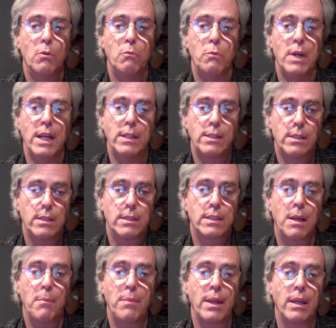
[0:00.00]
reach
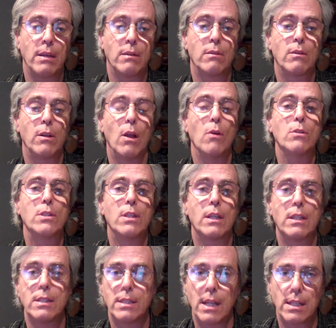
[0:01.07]
something close to
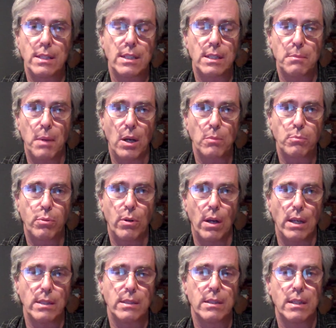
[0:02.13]
consensus about
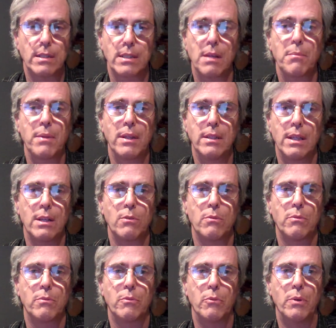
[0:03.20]
price. It's something that
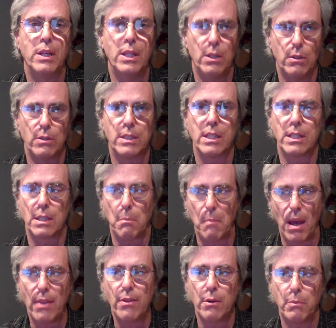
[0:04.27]
we use. It's a
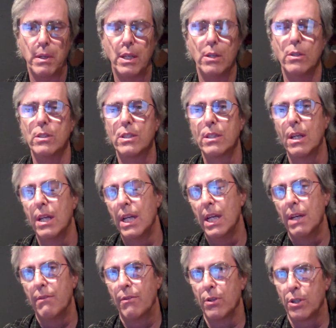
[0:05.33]
method we use
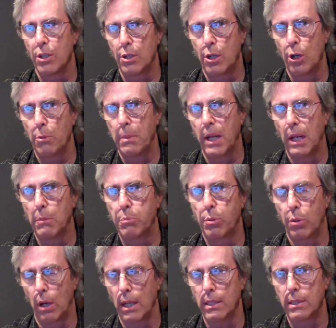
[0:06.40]
for determining
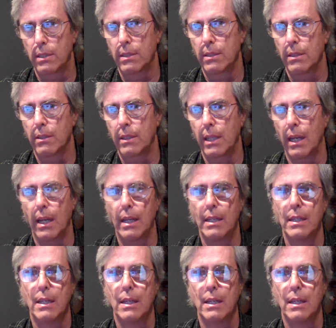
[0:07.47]
price, okay?